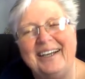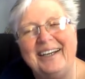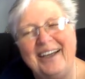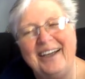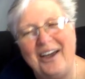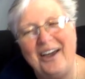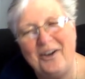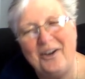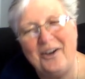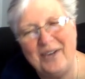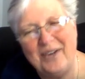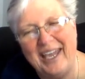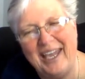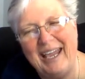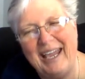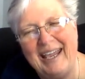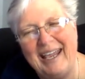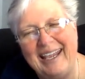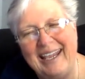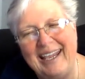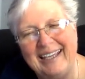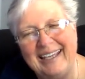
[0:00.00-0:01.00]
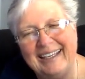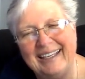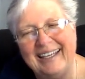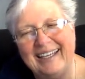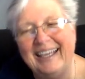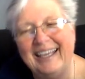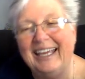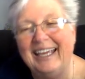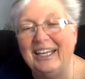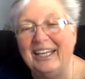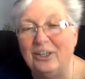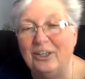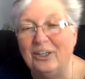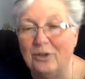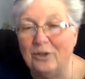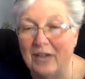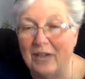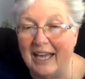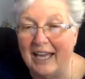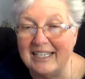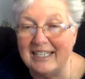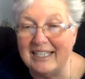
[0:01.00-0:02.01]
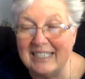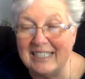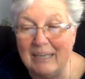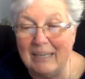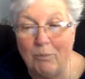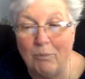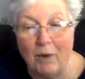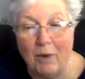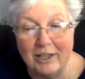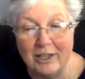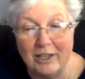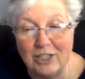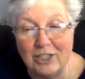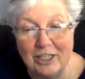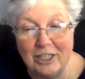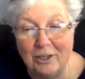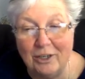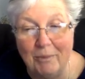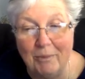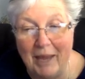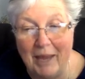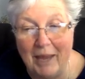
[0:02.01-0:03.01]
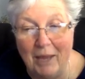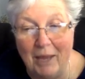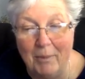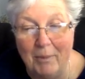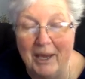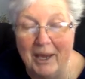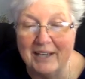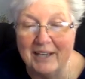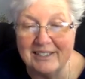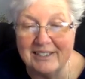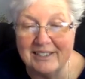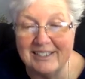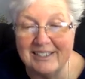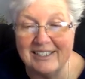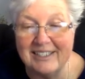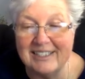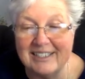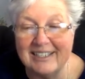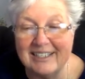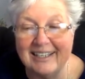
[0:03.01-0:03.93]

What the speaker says: Okay, you guys keep watching your mailboxes.